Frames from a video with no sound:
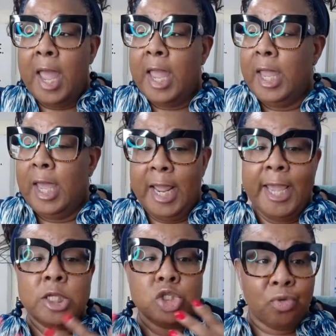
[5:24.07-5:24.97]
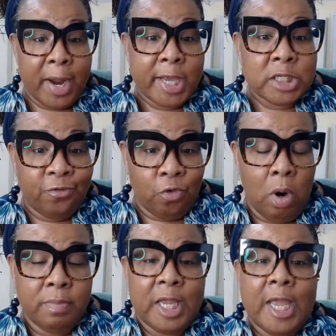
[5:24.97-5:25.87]
and he
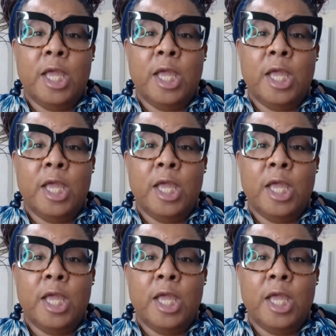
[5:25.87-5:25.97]
transformed it